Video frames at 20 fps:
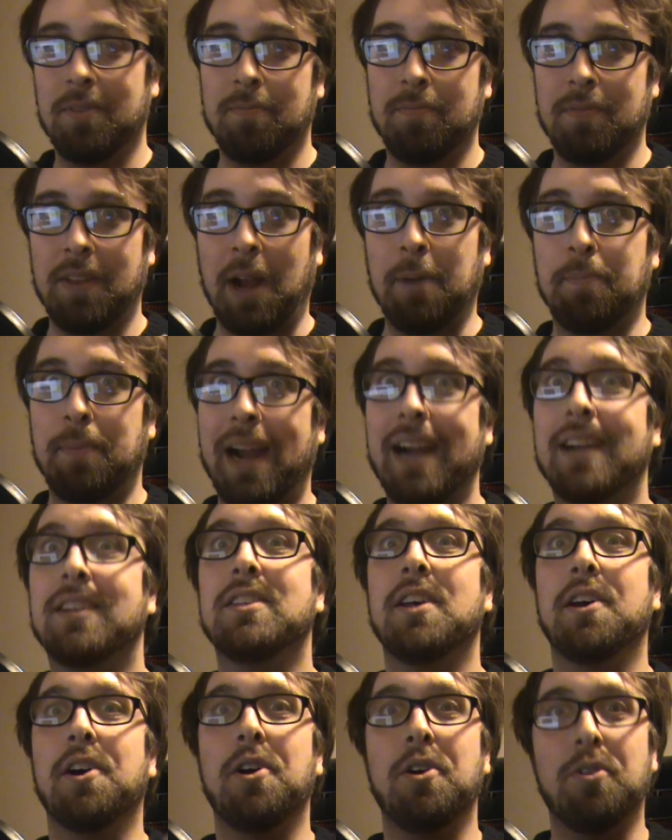Now back
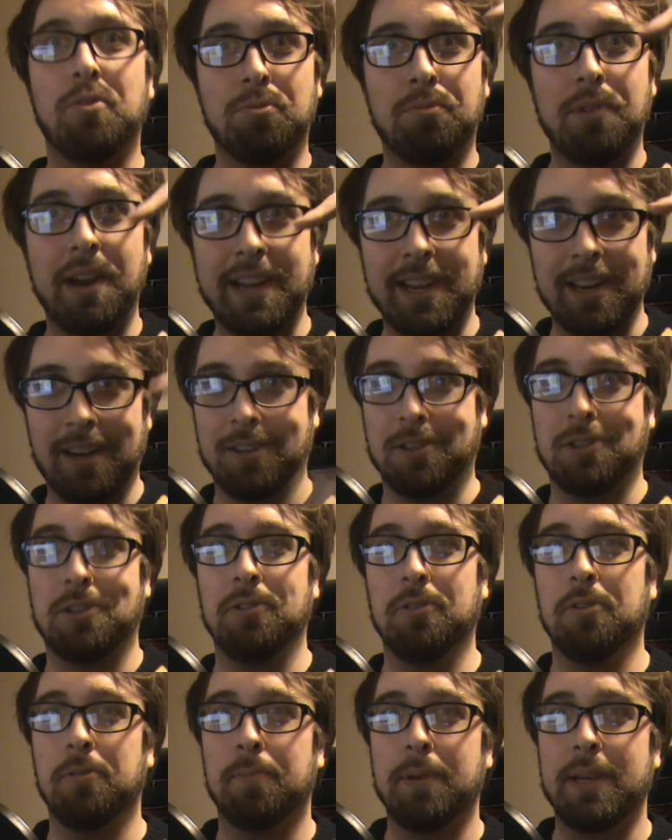to regular
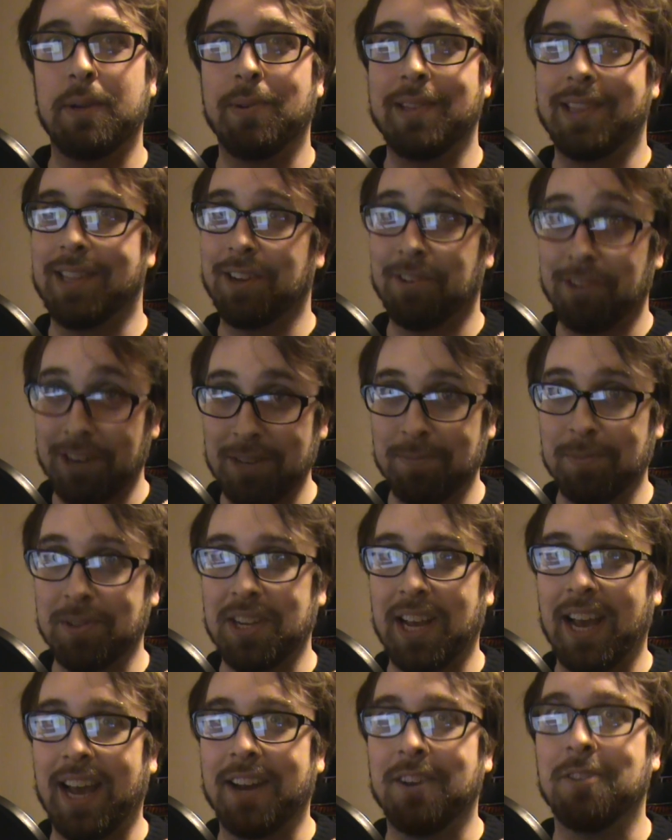Storpey with the Christmas
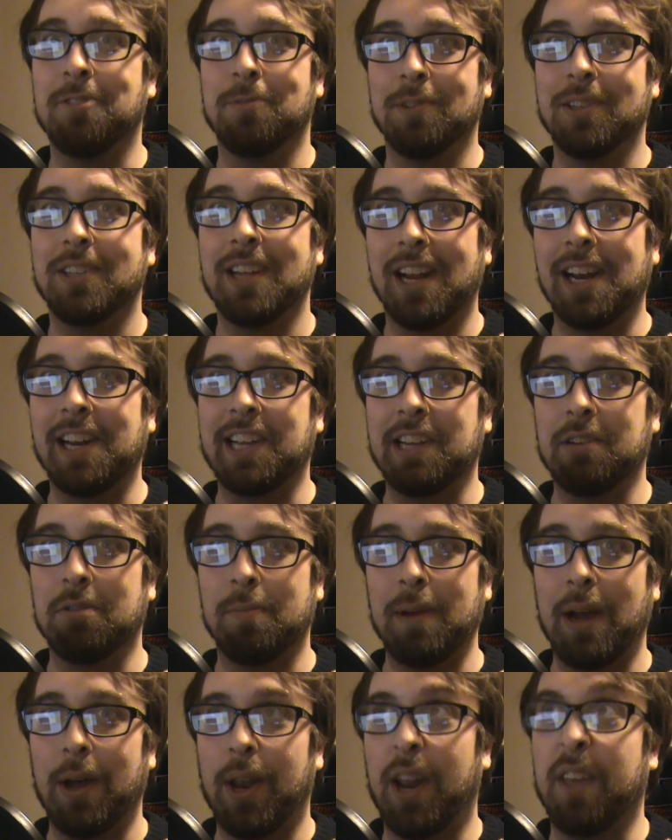hat who was telling you
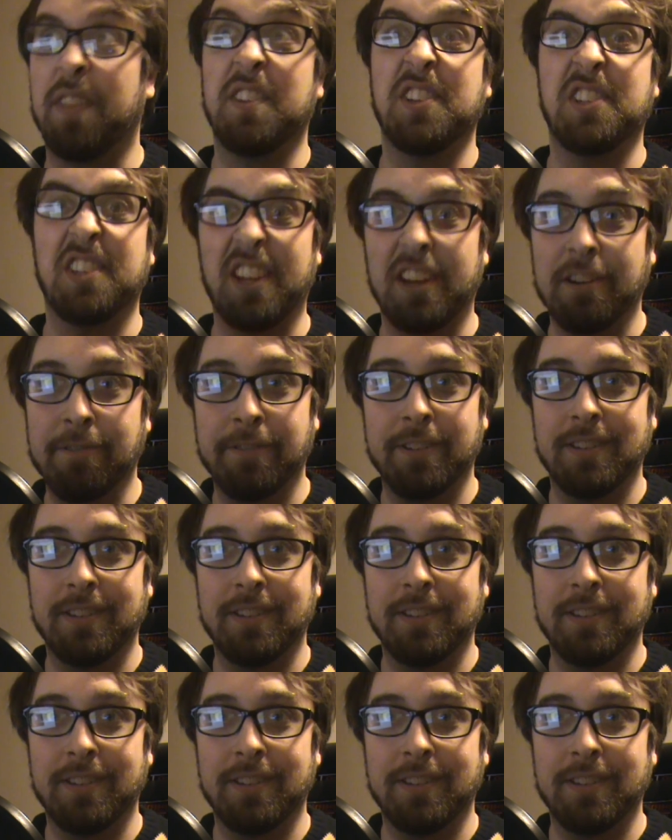about other stuff.